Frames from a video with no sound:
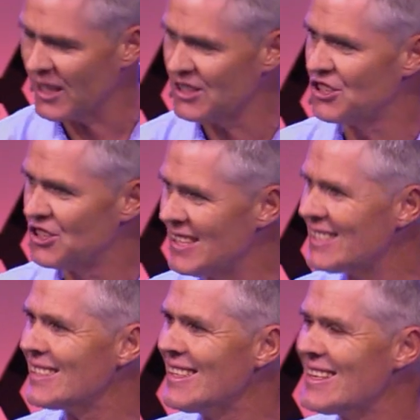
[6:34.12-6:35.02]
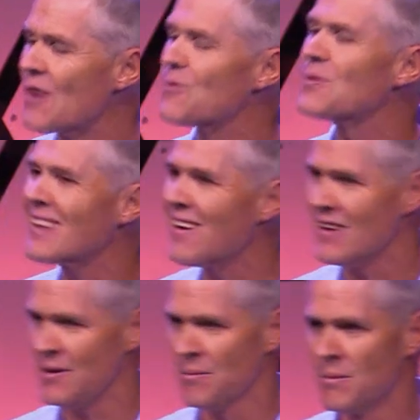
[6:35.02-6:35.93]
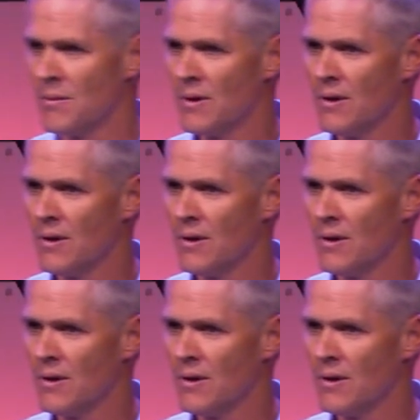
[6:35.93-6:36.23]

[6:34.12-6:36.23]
change just enough time,